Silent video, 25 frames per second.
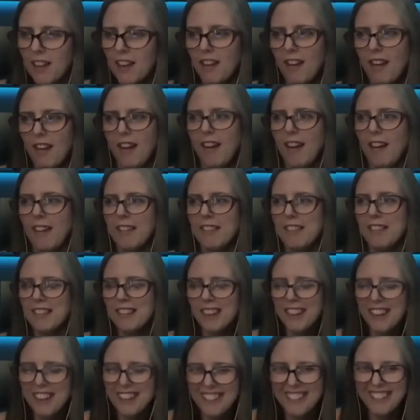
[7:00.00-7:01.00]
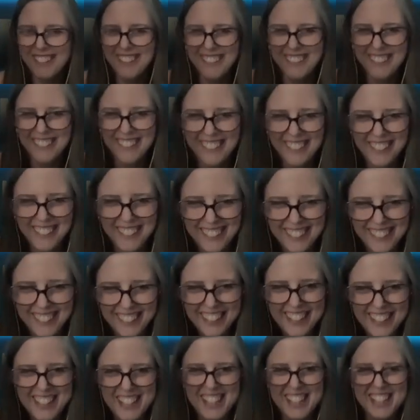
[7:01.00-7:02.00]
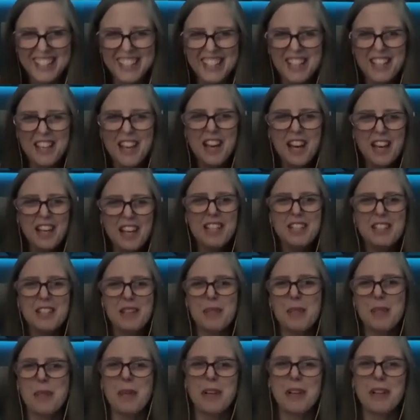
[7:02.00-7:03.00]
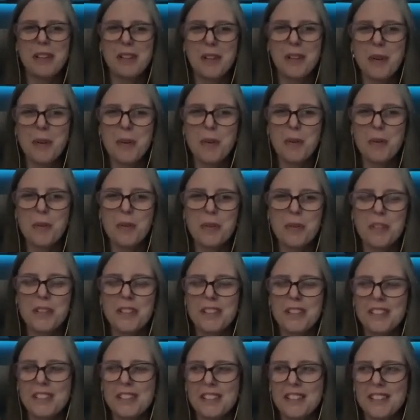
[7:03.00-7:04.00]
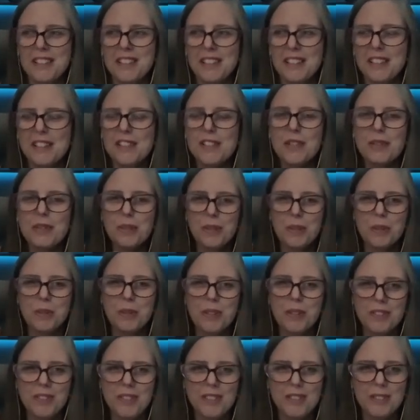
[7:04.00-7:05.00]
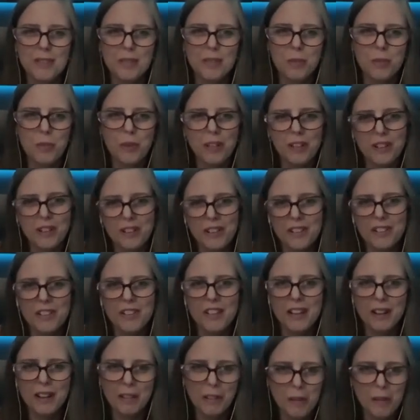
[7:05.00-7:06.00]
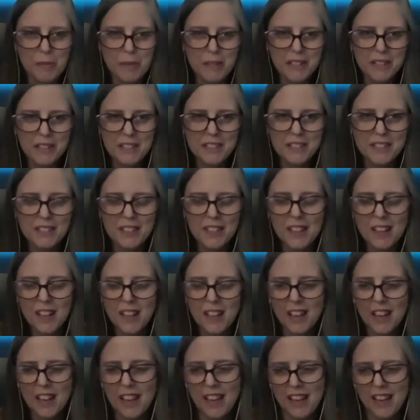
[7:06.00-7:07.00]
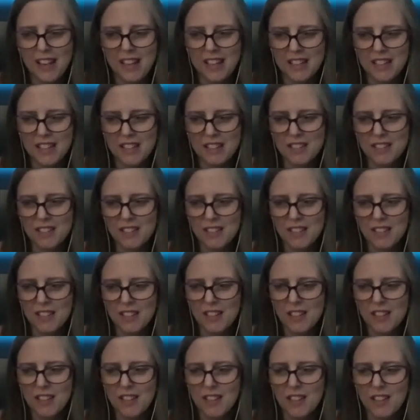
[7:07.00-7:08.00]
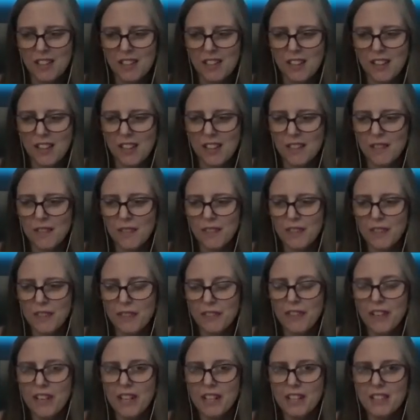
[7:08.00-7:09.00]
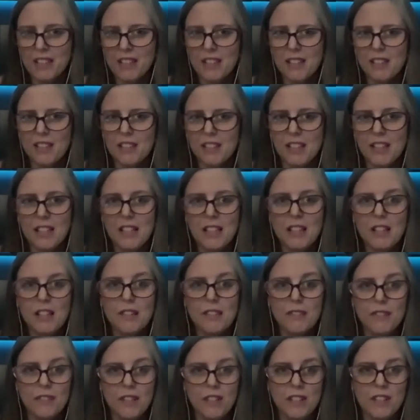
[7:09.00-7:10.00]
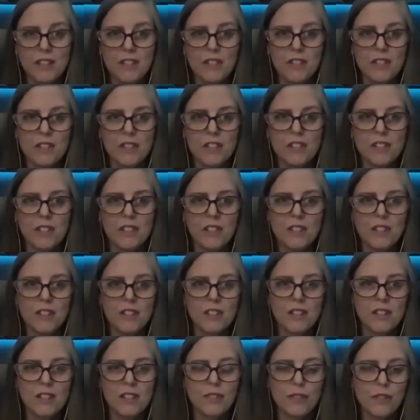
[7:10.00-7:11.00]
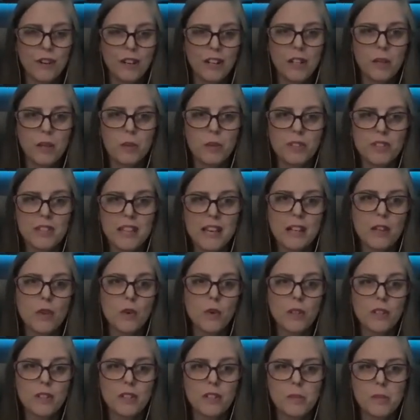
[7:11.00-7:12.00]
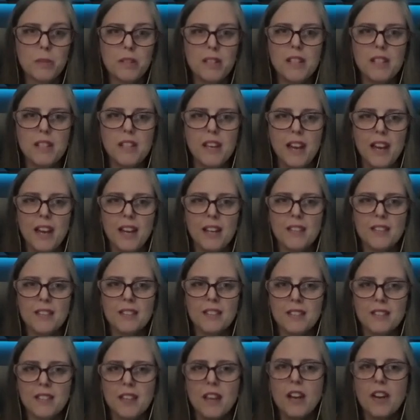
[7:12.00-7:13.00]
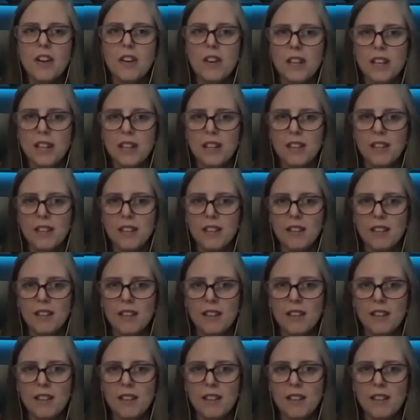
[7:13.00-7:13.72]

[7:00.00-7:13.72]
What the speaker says: and the like he didn't want to go into it with these weird elements. And the fact that he figured Freddy was not going to be as scary